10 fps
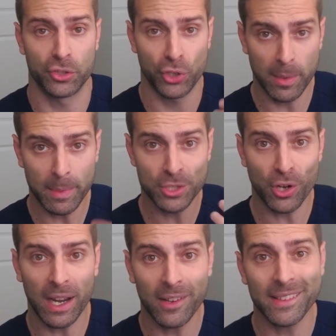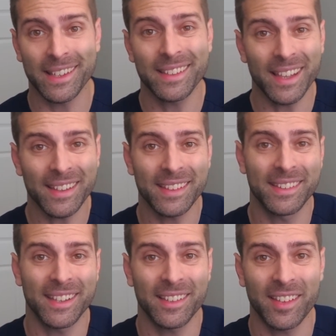treatment trials, it's less than
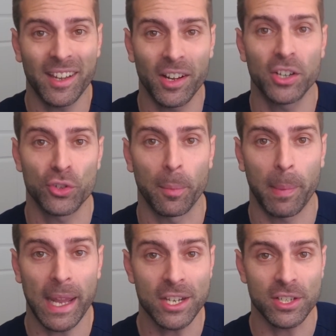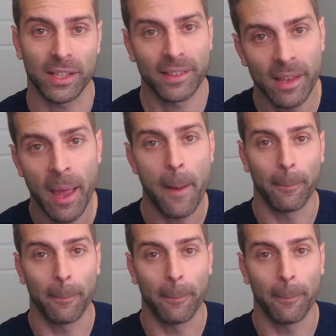1,600 patients.